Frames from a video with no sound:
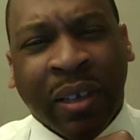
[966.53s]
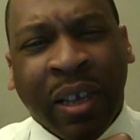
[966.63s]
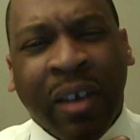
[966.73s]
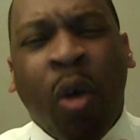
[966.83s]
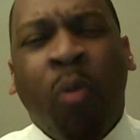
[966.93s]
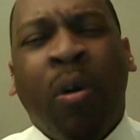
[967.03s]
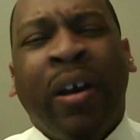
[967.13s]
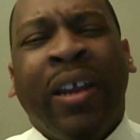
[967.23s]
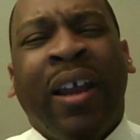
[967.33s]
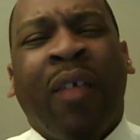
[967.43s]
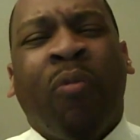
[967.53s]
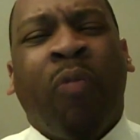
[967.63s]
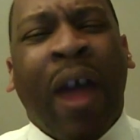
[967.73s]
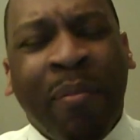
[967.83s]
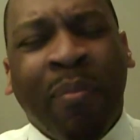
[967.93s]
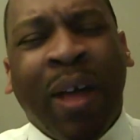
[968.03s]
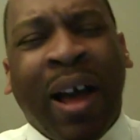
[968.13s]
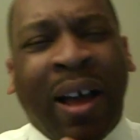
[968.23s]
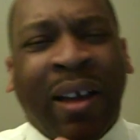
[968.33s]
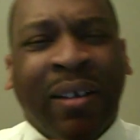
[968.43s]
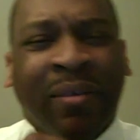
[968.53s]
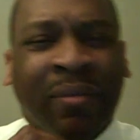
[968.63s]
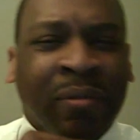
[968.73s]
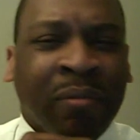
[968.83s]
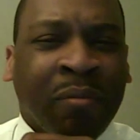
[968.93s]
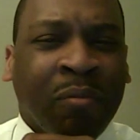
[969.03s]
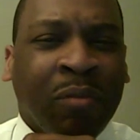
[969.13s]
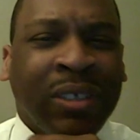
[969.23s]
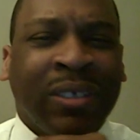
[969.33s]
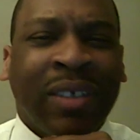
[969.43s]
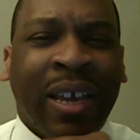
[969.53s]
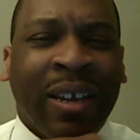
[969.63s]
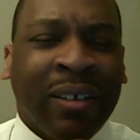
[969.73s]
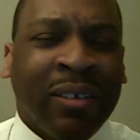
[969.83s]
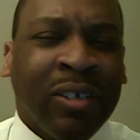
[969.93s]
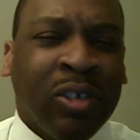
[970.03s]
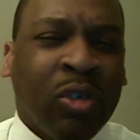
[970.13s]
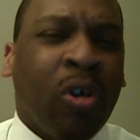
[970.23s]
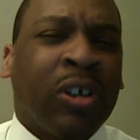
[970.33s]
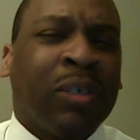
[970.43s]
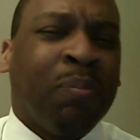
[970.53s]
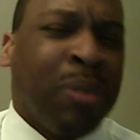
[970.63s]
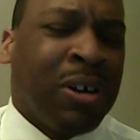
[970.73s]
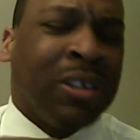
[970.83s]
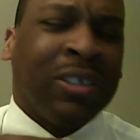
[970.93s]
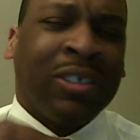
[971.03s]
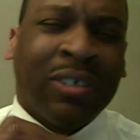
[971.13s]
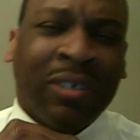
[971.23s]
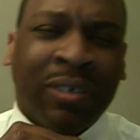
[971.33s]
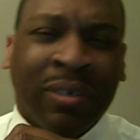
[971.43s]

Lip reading: And no one in their right mind would say that George Bush